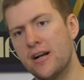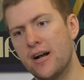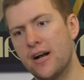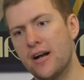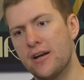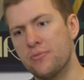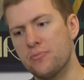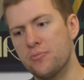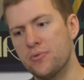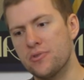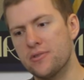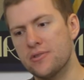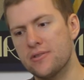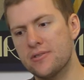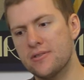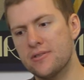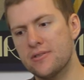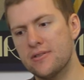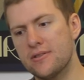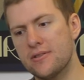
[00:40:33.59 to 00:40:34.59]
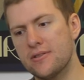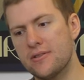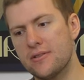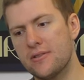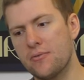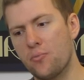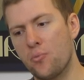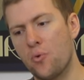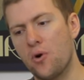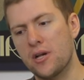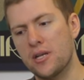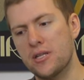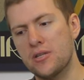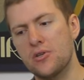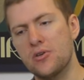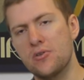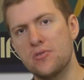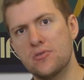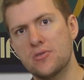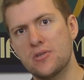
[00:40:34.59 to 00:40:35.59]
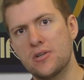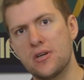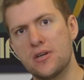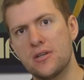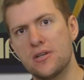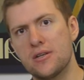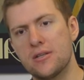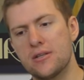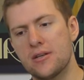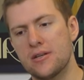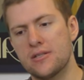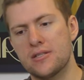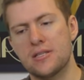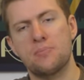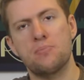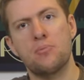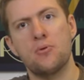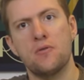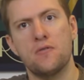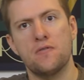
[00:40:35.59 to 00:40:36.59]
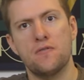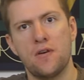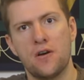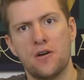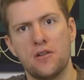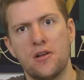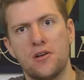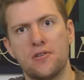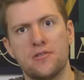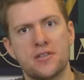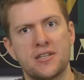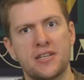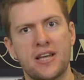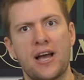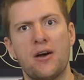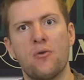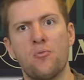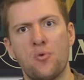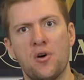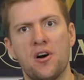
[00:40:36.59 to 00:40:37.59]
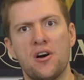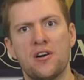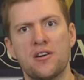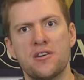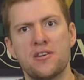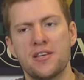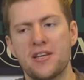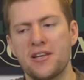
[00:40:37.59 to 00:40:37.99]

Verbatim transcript: and was what he'd used, like, as his portfolio to get work.